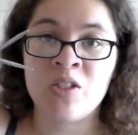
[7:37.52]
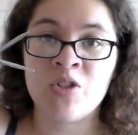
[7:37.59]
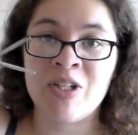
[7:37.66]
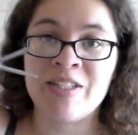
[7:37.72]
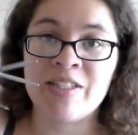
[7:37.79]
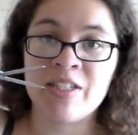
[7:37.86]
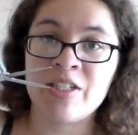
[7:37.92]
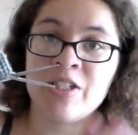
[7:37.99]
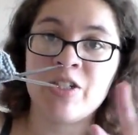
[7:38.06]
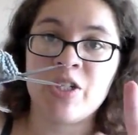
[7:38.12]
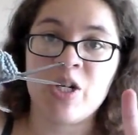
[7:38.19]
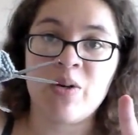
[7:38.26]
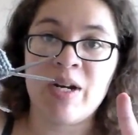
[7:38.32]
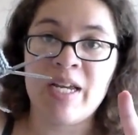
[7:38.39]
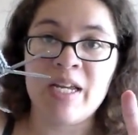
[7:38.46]
transition to
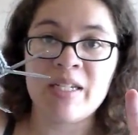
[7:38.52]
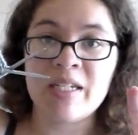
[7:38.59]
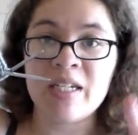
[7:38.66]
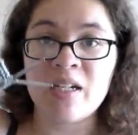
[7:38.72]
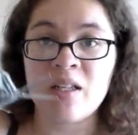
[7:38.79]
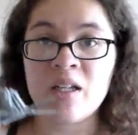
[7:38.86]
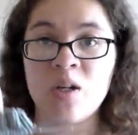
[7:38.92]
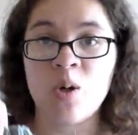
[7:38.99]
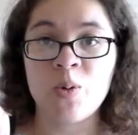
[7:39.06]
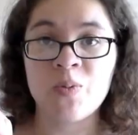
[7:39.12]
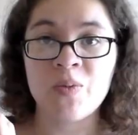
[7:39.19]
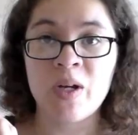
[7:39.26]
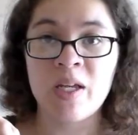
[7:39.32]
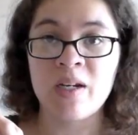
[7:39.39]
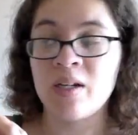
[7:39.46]
gray and teal,
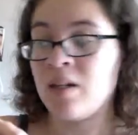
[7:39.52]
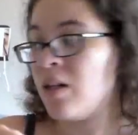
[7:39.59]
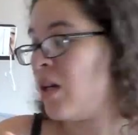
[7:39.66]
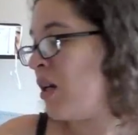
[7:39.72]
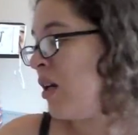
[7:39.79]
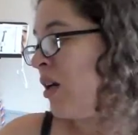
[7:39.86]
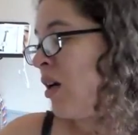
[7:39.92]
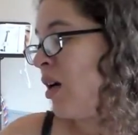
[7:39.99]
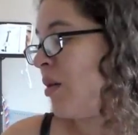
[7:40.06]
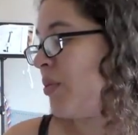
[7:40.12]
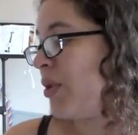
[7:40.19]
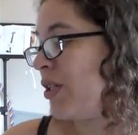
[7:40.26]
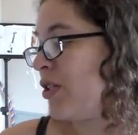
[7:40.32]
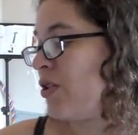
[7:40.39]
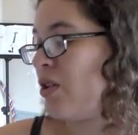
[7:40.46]
and I'm
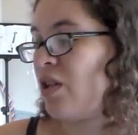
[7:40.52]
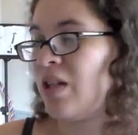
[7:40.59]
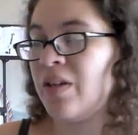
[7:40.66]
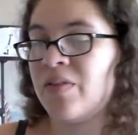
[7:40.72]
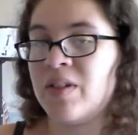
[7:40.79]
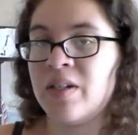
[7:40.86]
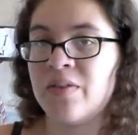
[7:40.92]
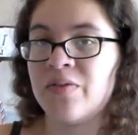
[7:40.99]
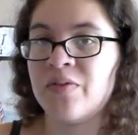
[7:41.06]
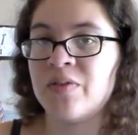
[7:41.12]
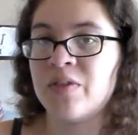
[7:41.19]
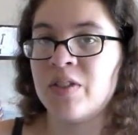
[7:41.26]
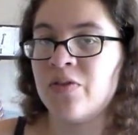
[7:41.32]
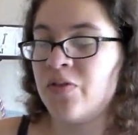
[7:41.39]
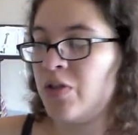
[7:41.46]
pretty sure I'll have enough
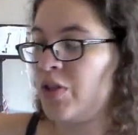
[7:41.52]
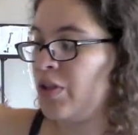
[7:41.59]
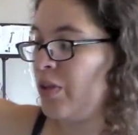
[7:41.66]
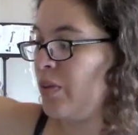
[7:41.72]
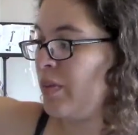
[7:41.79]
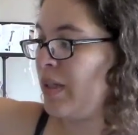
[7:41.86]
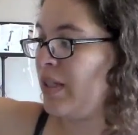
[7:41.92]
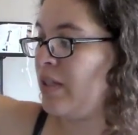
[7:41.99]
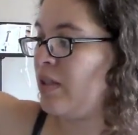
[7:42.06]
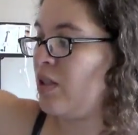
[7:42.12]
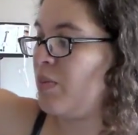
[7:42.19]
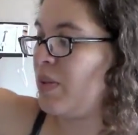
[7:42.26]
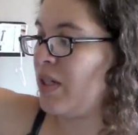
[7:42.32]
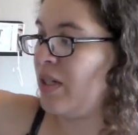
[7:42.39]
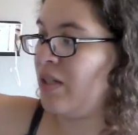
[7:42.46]
for 2
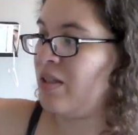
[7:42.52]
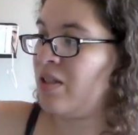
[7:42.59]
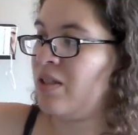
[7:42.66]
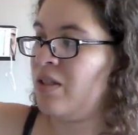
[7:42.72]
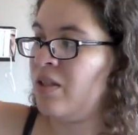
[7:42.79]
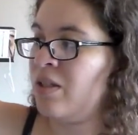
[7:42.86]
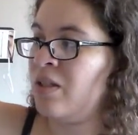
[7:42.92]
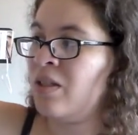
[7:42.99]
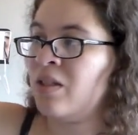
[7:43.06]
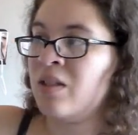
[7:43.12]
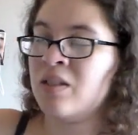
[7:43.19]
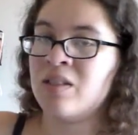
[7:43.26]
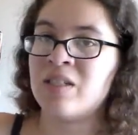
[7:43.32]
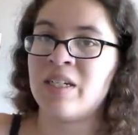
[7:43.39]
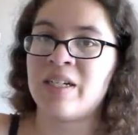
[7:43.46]
mittens, because
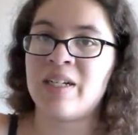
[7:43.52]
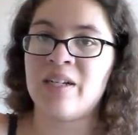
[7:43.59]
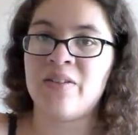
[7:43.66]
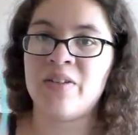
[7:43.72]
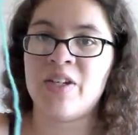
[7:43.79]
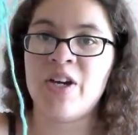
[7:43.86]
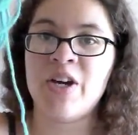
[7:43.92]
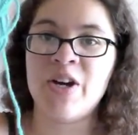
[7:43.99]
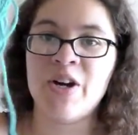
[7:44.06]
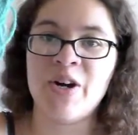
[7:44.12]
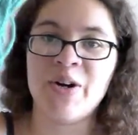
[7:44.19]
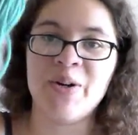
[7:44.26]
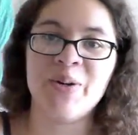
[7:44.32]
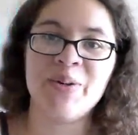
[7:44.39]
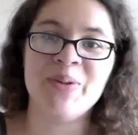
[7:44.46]
check it out, you
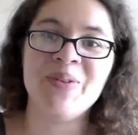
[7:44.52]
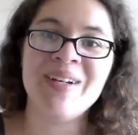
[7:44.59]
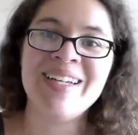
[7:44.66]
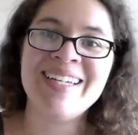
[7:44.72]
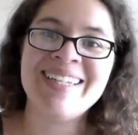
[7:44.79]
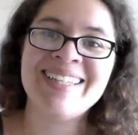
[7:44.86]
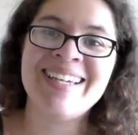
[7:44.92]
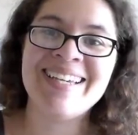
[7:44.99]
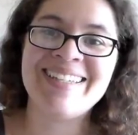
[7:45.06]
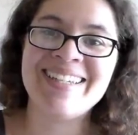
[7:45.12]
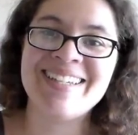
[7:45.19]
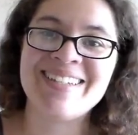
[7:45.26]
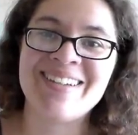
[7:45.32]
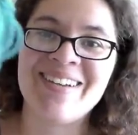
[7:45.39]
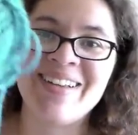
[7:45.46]
know, this
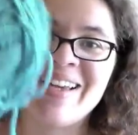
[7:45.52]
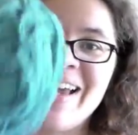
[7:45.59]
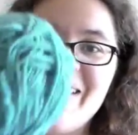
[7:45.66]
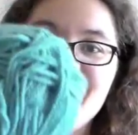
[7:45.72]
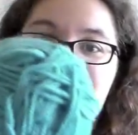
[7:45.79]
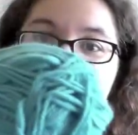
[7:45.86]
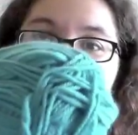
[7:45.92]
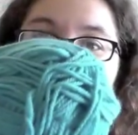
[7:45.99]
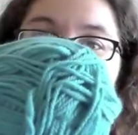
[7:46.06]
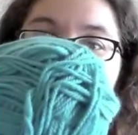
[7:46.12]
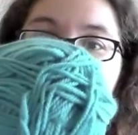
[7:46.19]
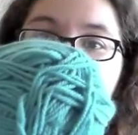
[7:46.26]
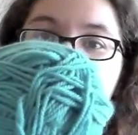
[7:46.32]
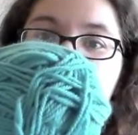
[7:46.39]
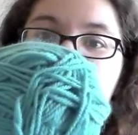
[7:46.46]
is all I have left.
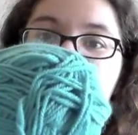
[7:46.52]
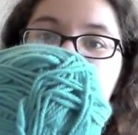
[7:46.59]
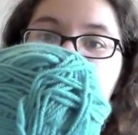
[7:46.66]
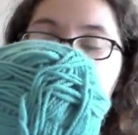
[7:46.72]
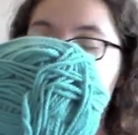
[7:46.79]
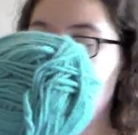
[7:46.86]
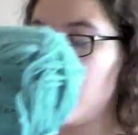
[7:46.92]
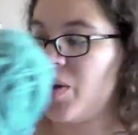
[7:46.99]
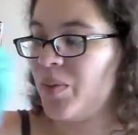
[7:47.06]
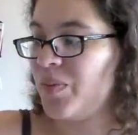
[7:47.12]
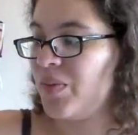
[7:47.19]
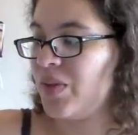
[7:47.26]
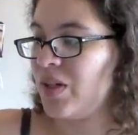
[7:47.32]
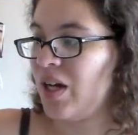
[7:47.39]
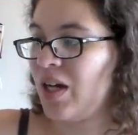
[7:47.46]

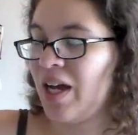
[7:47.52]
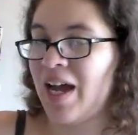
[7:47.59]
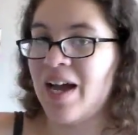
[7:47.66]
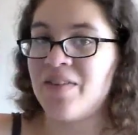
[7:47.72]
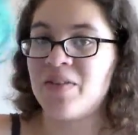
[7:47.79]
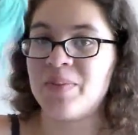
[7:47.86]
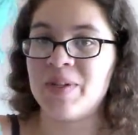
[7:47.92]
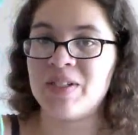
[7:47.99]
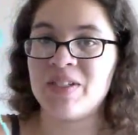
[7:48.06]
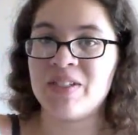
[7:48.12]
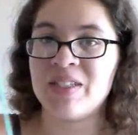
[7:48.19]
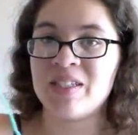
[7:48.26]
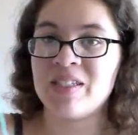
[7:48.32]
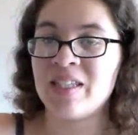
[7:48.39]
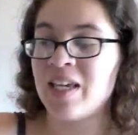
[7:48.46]
I have a bunch,
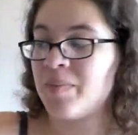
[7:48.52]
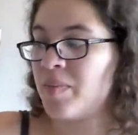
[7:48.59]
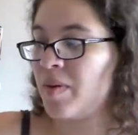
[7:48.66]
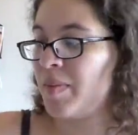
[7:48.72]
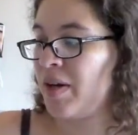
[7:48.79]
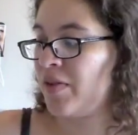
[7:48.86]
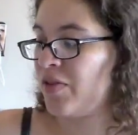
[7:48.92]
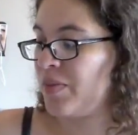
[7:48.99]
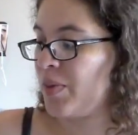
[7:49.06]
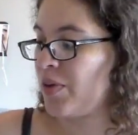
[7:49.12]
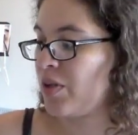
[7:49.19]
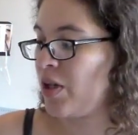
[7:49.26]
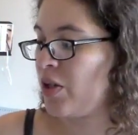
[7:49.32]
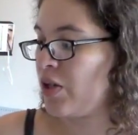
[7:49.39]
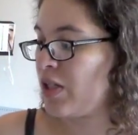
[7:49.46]
the same amount for
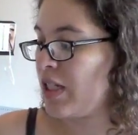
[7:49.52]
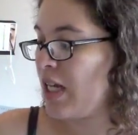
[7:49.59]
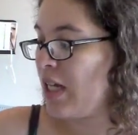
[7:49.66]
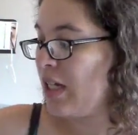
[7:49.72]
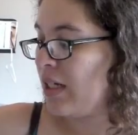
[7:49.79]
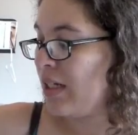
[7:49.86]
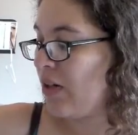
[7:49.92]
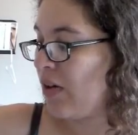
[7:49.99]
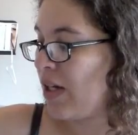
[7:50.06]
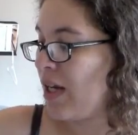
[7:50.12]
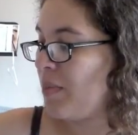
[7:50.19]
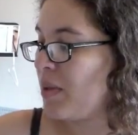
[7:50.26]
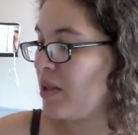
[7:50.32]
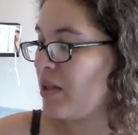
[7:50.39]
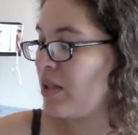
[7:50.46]
both colors. Now I
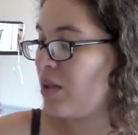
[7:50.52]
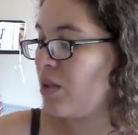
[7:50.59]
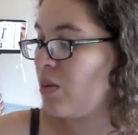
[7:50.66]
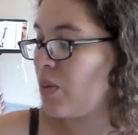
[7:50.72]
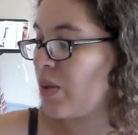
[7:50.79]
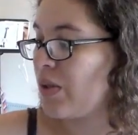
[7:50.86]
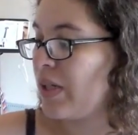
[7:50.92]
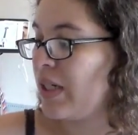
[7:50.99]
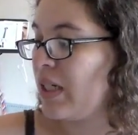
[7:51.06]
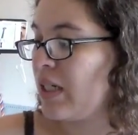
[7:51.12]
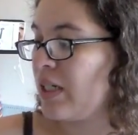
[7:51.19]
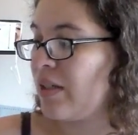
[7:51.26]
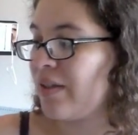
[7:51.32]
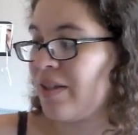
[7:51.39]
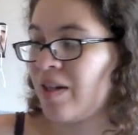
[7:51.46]
am a little
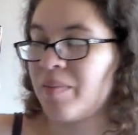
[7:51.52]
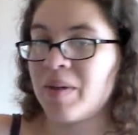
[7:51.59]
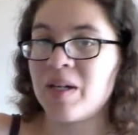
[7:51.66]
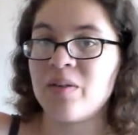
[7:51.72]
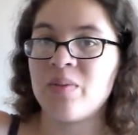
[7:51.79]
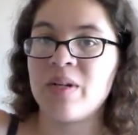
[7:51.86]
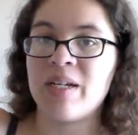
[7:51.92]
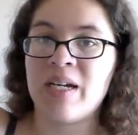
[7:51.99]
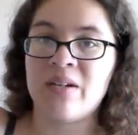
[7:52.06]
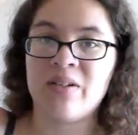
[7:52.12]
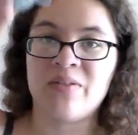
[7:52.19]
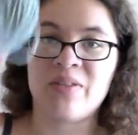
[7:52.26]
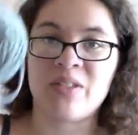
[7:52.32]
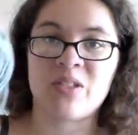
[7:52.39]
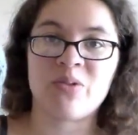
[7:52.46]
worried that I might run out
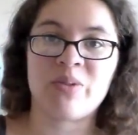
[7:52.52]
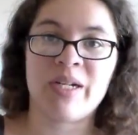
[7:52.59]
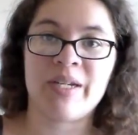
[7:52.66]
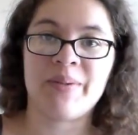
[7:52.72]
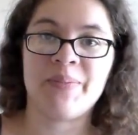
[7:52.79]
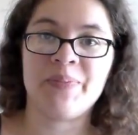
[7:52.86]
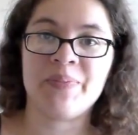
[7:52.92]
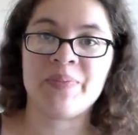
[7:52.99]
of this gray